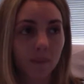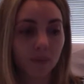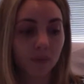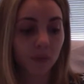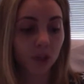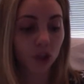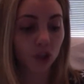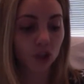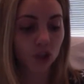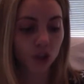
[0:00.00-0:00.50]

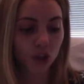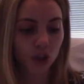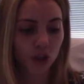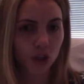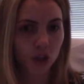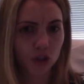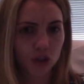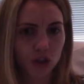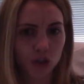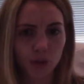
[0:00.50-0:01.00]
you
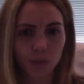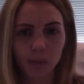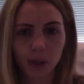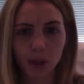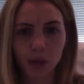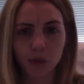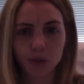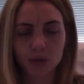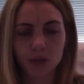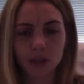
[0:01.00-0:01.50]
choose your
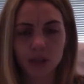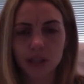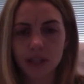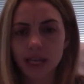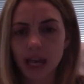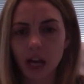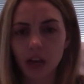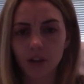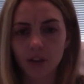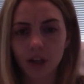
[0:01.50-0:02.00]
meals and it's
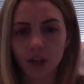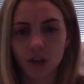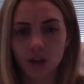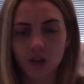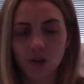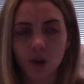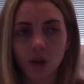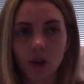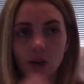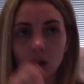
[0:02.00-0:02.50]
calorie
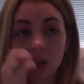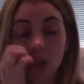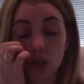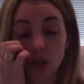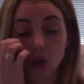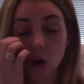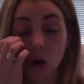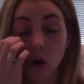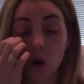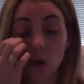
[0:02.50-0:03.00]

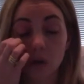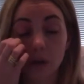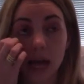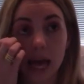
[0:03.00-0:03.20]
controlled,